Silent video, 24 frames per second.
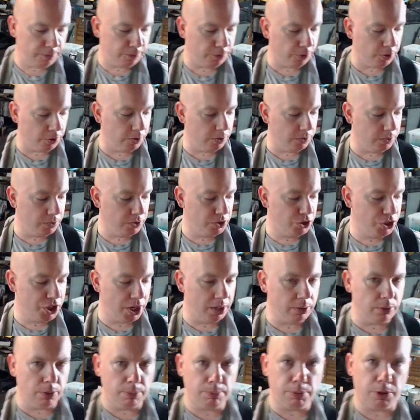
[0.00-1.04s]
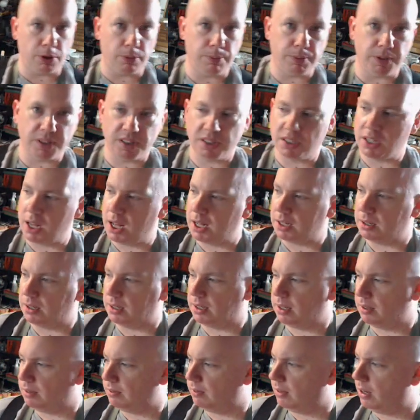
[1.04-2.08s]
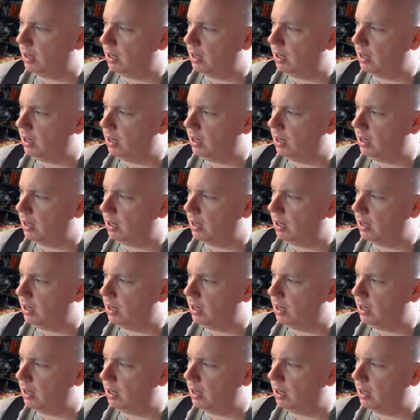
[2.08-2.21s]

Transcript: For general purpose soldering,